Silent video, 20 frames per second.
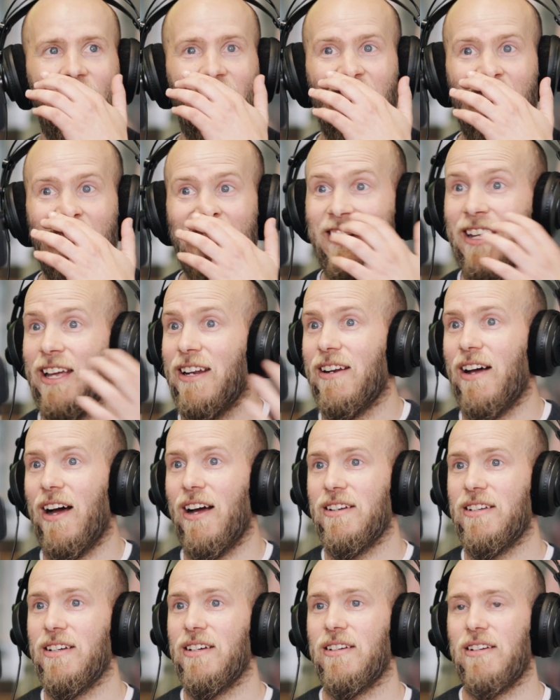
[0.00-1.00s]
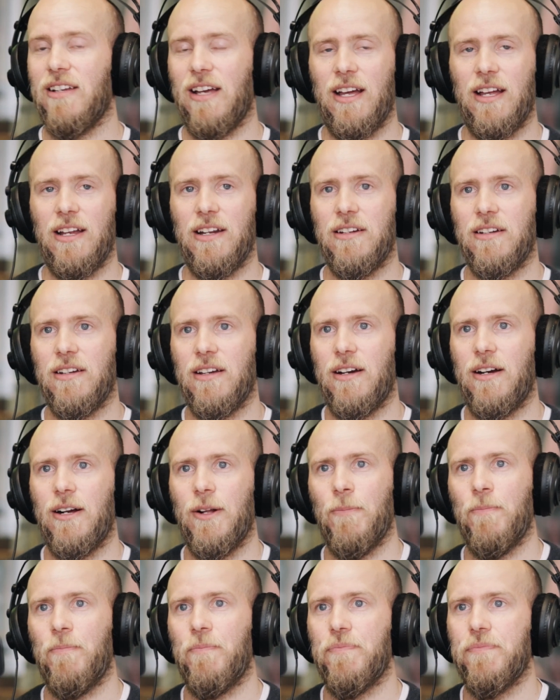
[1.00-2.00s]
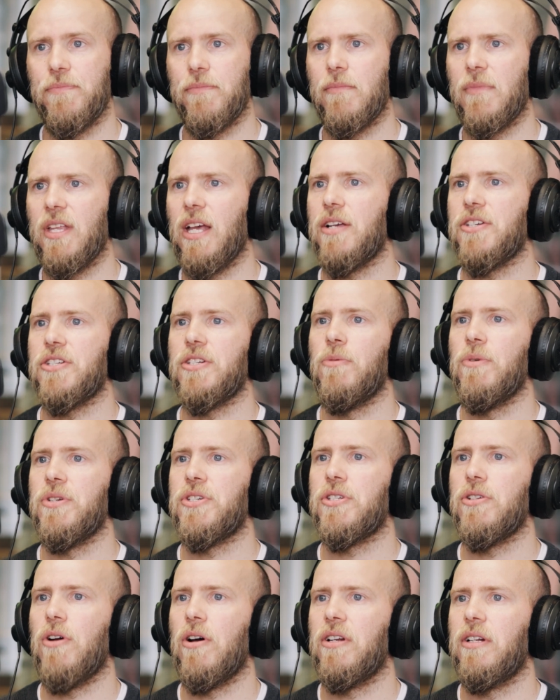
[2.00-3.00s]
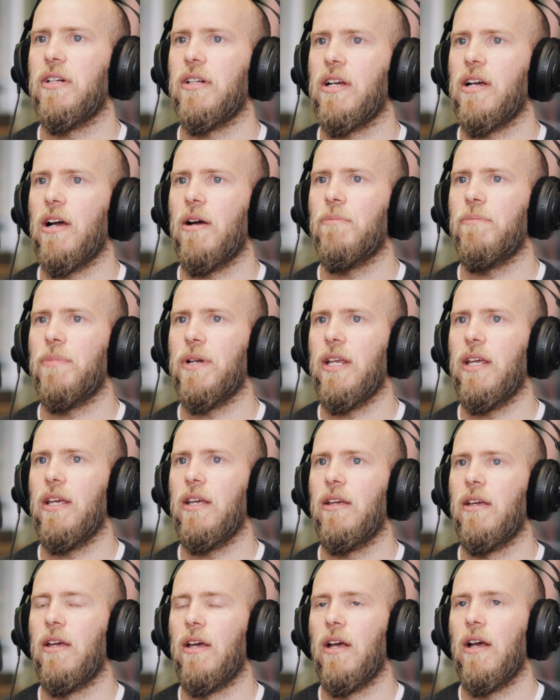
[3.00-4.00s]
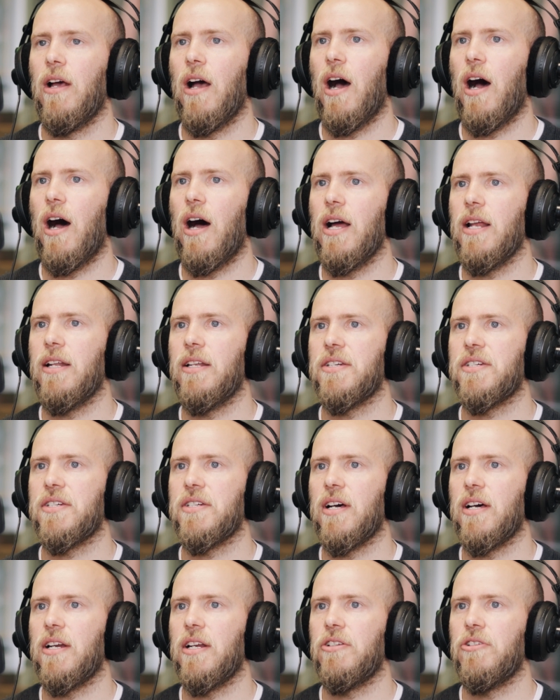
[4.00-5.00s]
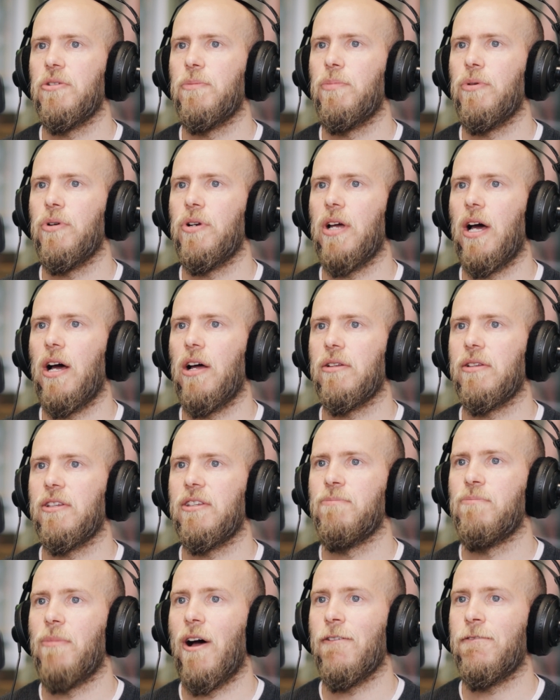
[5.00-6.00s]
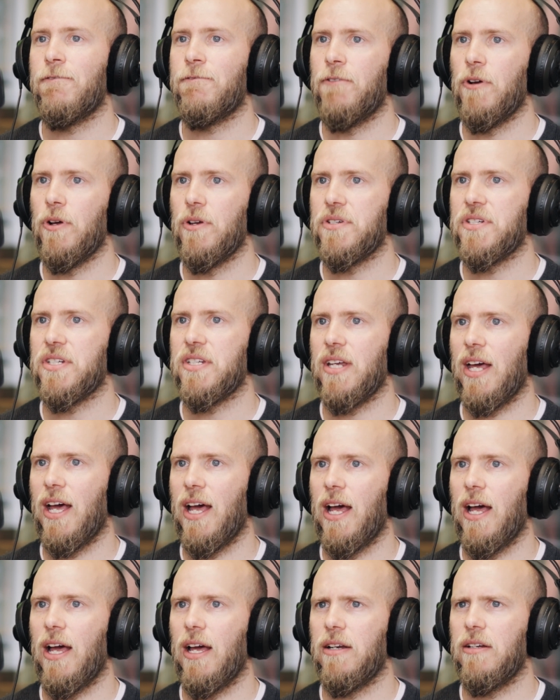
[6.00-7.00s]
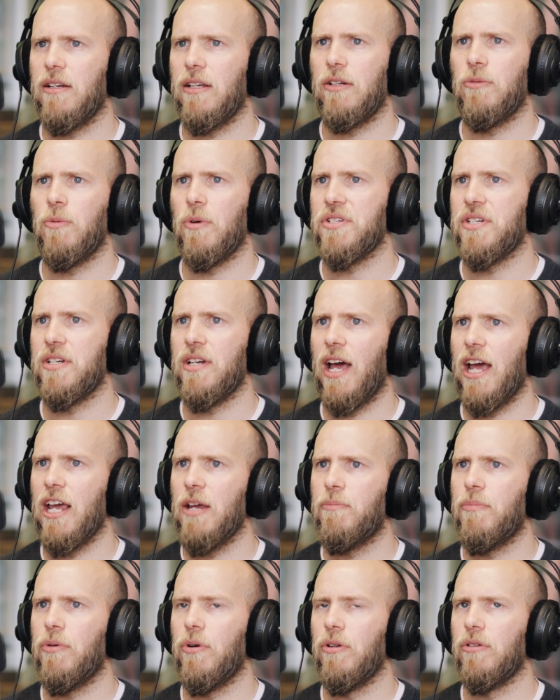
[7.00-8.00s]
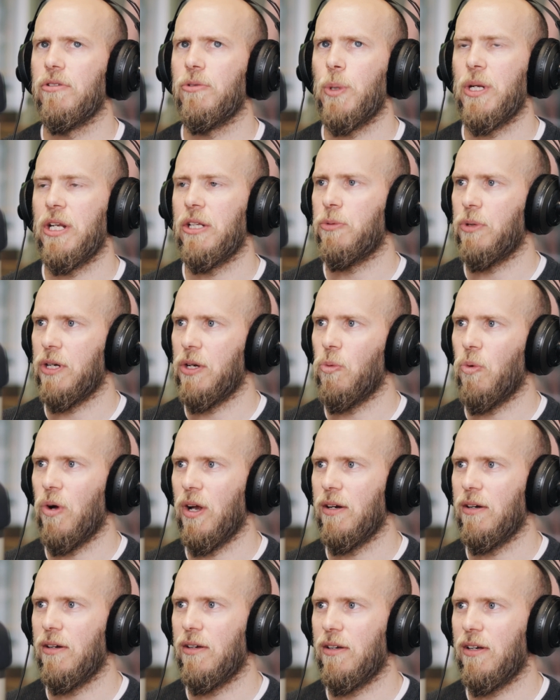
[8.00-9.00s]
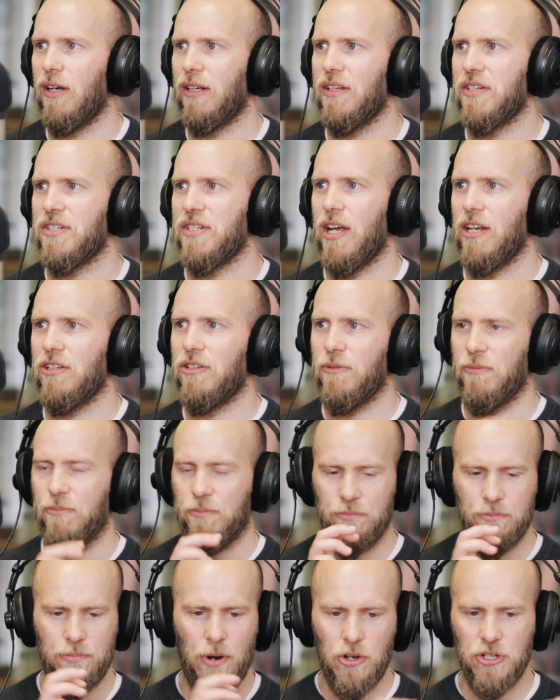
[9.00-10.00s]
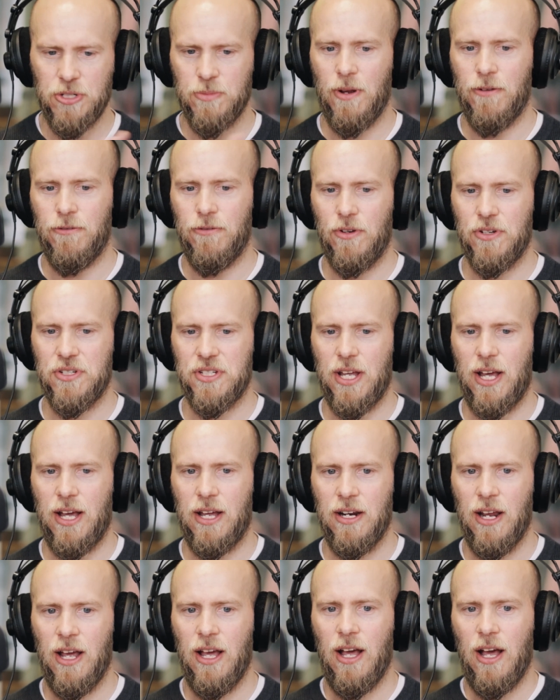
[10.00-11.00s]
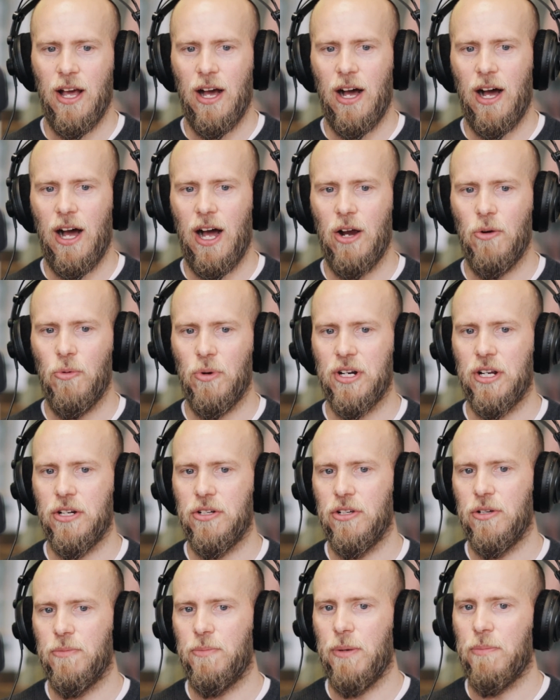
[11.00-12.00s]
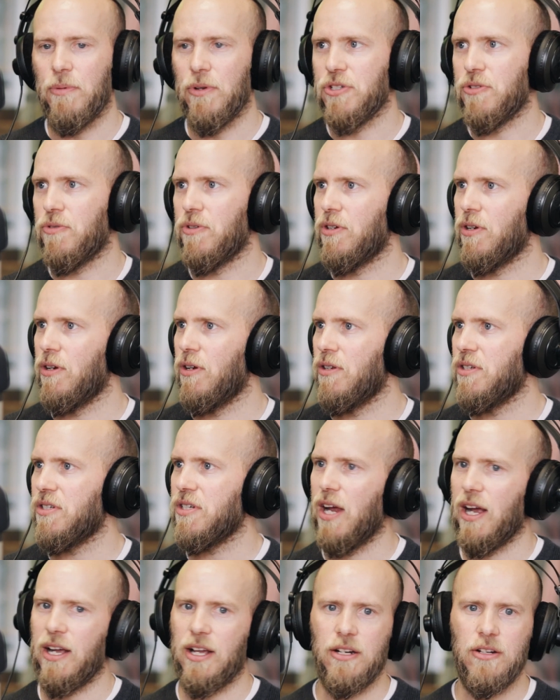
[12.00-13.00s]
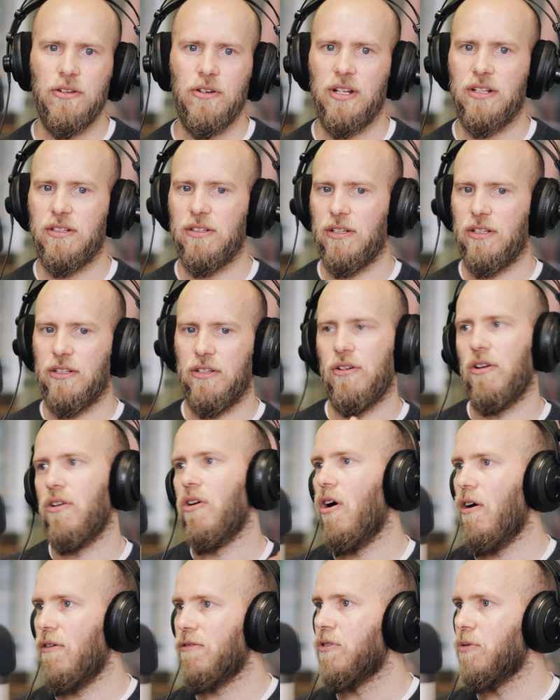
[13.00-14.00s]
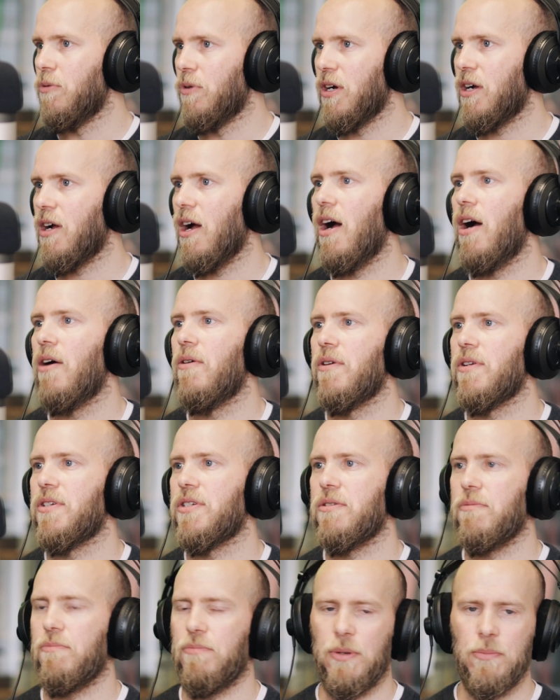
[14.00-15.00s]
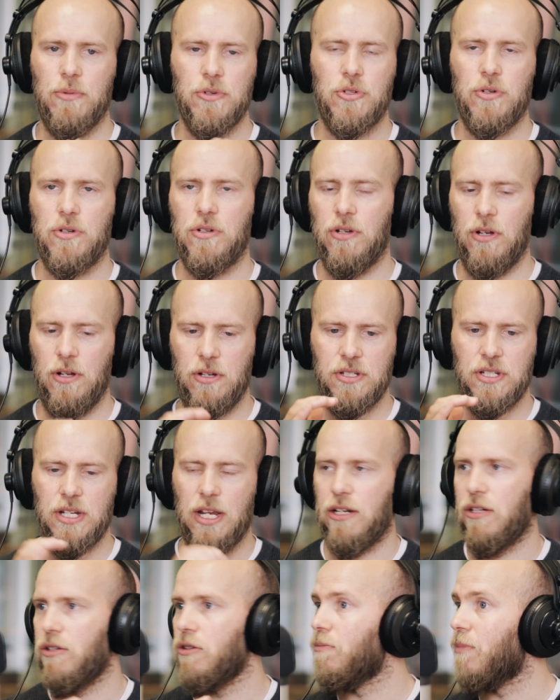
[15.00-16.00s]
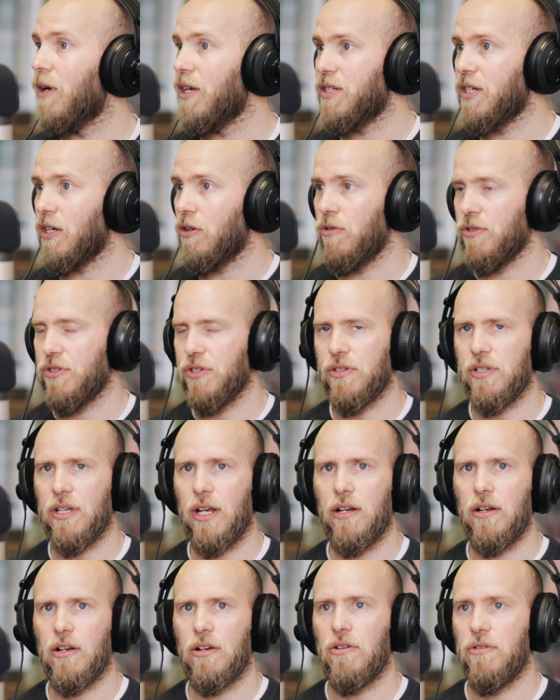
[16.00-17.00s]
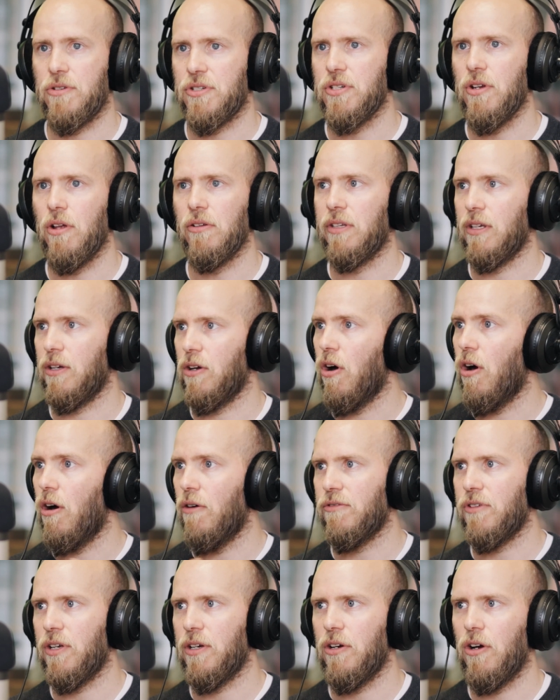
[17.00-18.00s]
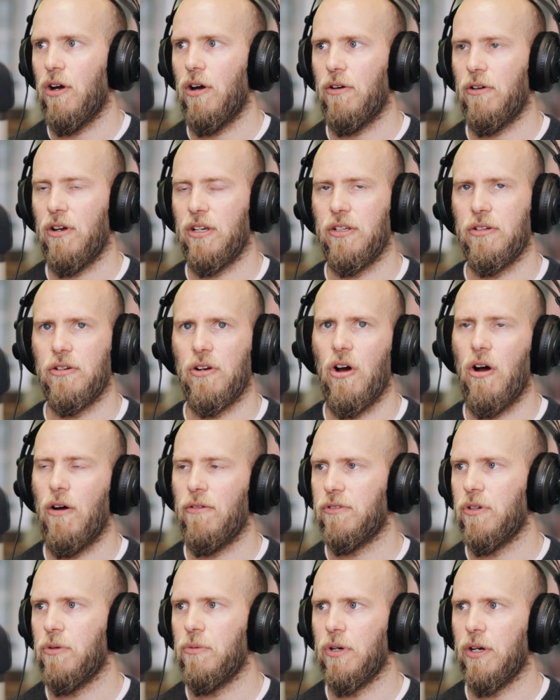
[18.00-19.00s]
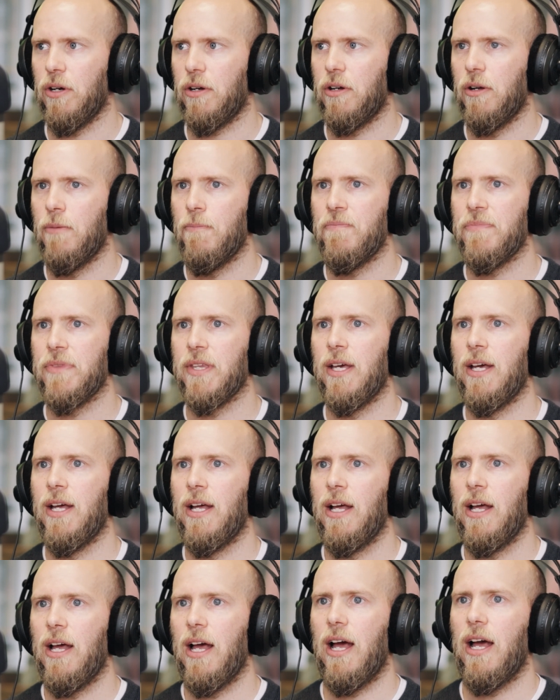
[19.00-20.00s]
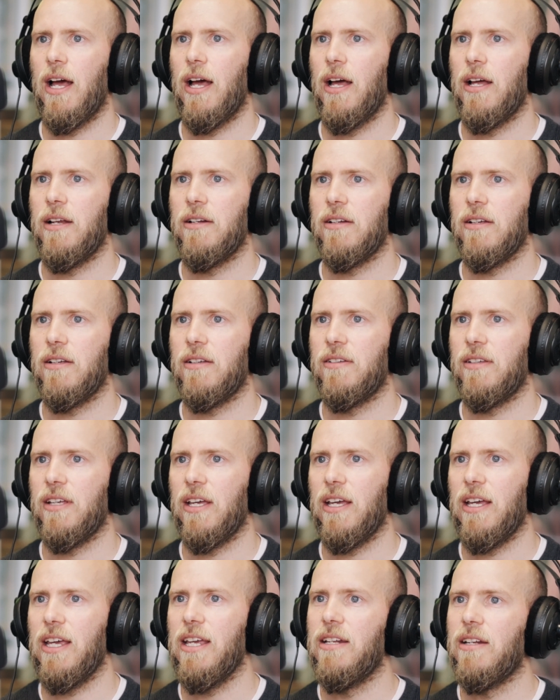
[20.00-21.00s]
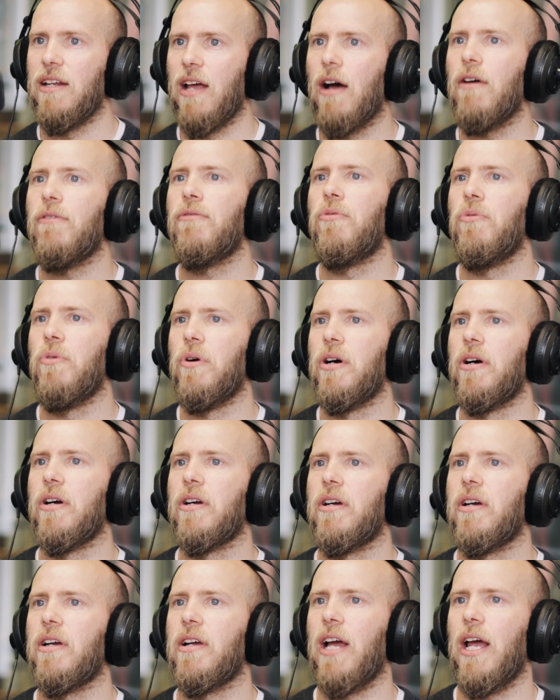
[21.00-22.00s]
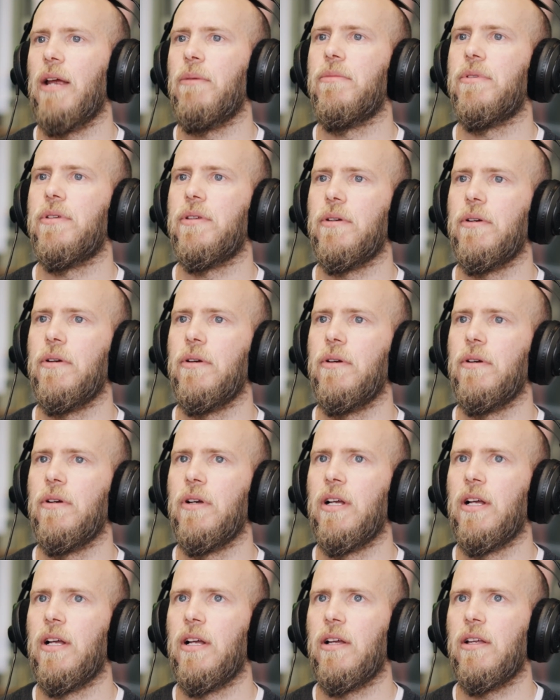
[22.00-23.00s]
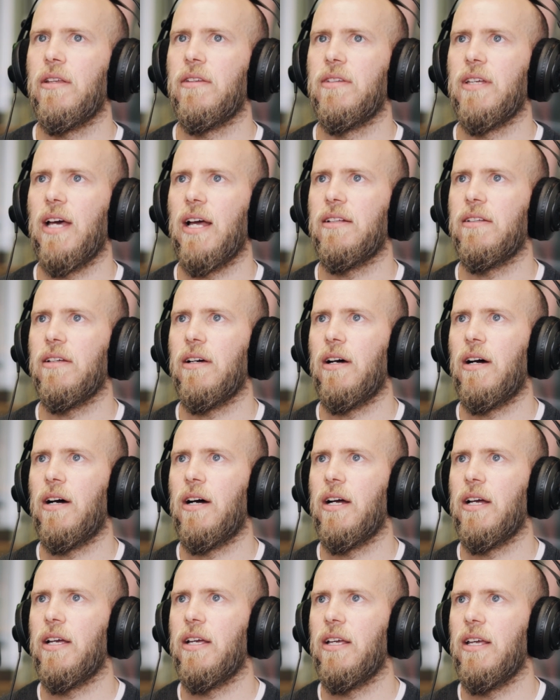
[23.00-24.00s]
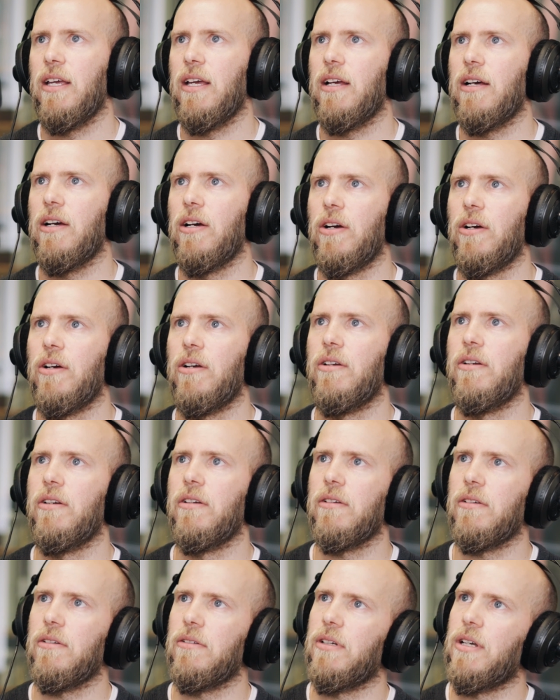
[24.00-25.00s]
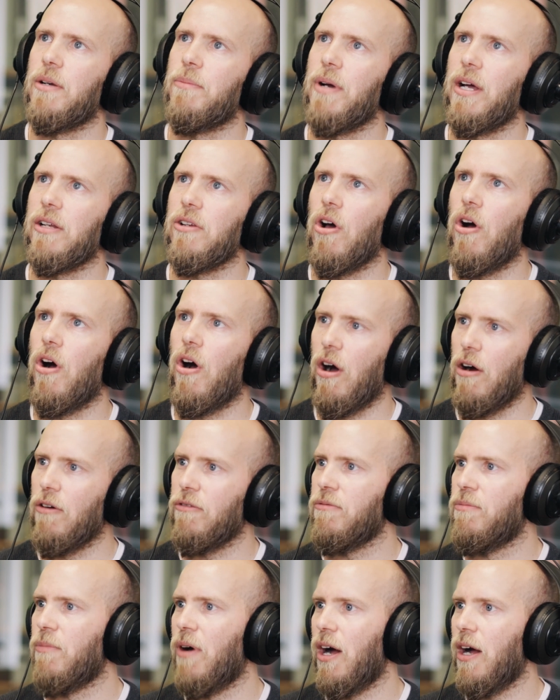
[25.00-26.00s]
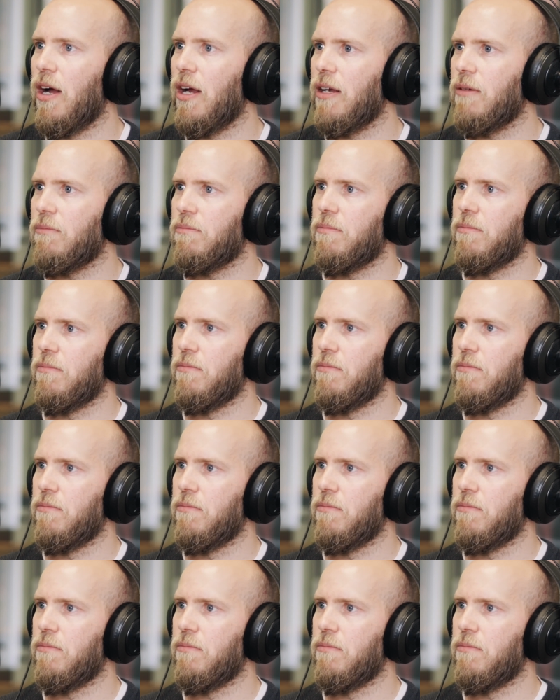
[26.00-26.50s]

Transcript: And then I did. And um, yeah, so we started the company. I decided to put out my first ad. It was in April 2021. Mm. I hmm. decided to post my first ad. I want to do people's returns. I can do it, you know, after work hours, people's returns, and do basic consulta- consulting after, or, uh, you know, after work. Mm. And the, enough work came through that I earned about half my